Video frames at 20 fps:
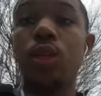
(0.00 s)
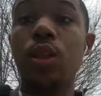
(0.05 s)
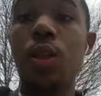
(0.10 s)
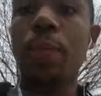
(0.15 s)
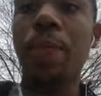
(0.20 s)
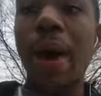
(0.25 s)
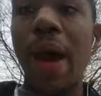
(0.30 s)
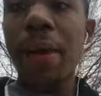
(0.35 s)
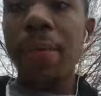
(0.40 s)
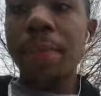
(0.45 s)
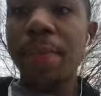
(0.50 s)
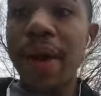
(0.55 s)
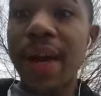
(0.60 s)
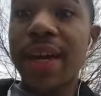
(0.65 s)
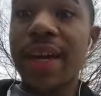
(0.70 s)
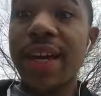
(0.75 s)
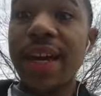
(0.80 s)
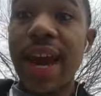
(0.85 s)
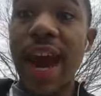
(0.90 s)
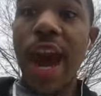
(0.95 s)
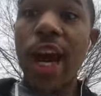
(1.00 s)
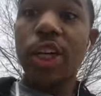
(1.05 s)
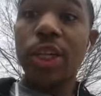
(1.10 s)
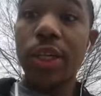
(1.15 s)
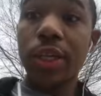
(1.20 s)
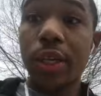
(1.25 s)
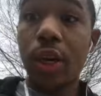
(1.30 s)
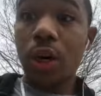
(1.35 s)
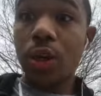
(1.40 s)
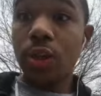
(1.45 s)
The backpack here
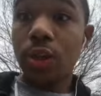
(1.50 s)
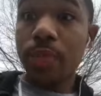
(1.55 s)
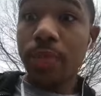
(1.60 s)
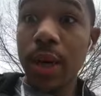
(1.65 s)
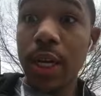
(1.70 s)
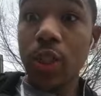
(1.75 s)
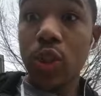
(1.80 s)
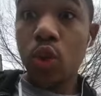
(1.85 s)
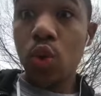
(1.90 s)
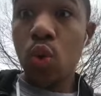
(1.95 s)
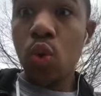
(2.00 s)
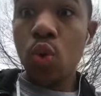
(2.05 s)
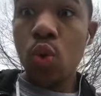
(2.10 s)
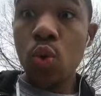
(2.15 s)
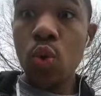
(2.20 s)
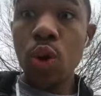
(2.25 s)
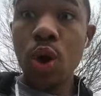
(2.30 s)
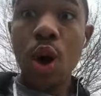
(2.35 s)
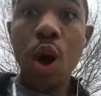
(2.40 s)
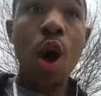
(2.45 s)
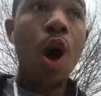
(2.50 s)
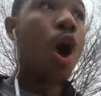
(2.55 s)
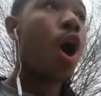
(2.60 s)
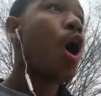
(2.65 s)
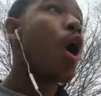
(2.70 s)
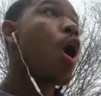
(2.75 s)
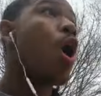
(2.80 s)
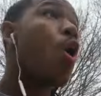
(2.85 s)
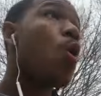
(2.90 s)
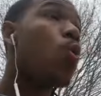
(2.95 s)
actually goes to my school?
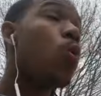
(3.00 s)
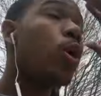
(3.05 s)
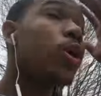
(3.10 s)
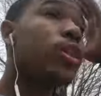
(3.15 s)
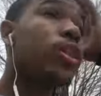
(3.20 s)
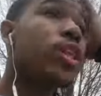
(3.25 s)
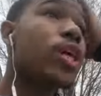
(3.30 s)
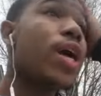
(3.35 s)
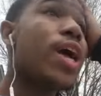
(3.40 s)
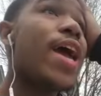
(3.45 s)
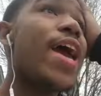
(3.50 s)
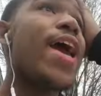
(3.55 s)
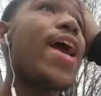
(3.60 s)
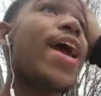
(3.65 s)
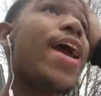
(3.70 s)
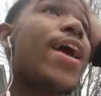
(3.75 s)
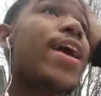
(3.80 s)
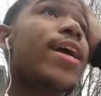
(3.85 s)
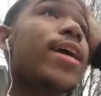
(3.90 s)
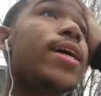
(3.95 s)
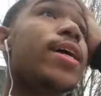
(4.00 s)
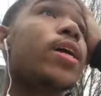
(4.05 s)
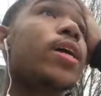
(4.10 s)
What the heck?